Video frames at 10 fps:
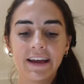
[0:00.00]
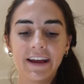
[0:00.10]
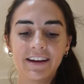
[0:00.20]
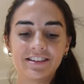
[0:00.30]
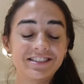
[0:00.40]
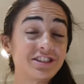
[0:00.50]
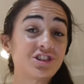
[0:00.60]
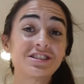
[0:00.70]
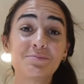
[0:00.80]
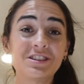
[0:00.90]
And it's
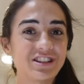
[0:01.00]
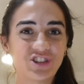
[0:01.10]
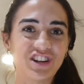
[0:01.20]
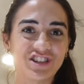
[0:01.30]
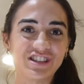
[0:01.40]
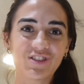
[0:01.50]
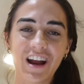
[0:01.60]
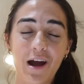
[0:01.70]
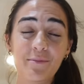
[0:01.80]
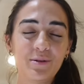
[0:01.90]
just up to the judges,
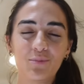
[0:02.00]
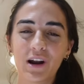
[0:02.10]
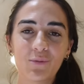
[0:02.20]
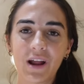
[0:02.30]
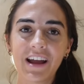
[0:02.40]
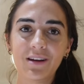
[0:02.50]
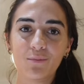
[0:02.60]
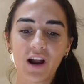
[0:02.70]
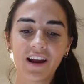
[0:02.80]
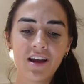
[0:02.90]
right? I'm gonna bring what I can
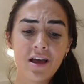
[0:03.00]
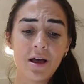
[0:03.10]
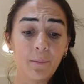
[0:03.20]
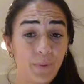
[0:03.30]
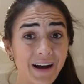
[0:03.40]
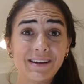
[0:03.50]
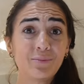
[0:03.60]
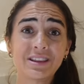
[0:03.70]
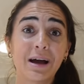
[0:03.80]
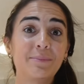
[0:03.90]
bring.
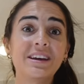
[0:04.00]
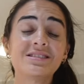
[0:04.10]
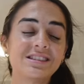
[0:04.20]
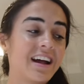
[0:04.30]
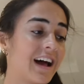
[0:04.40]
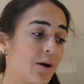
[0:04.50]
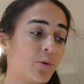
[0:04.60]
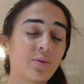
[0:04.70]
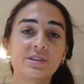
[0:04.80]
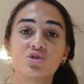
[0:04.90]
But with that being said, I
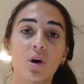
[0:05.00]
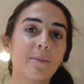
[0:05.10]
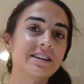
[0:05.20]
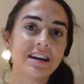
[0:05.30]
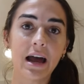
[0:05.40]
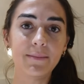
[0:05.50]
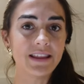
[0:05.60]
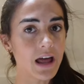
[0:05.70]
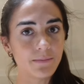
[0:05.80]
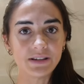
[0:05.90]
wanna enjoy my time
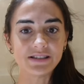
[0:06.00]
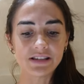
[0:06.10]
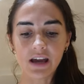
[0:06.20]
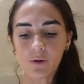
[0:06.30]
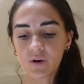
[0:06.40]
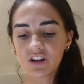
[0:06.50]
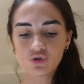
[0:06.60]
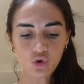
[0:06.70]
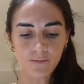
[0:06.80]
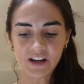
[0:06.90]
in the NPC. I wanna
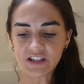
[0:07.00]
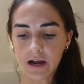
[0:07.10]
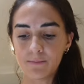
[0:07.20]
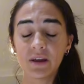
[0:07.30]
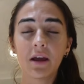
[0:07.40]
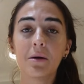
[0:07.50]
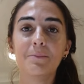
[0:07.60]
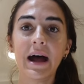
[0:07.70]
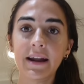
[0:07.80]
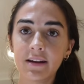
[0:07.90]
enjoy my time being
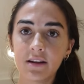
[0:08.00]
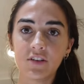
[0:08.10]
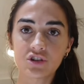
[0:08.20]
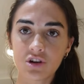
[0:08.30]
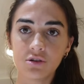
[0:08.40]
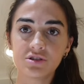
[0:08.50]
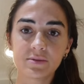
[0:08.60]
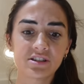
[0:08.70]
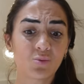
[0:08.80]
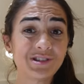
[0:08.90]
competitive at shows,
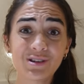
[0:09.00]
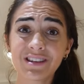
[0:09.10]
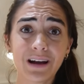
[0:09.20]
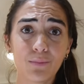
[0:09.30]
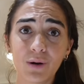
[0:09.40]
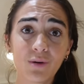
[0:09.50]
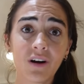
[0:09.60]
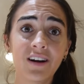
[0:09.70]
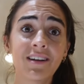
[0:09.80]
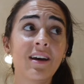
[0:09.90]
because once you get that pro
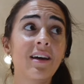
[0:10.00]
card,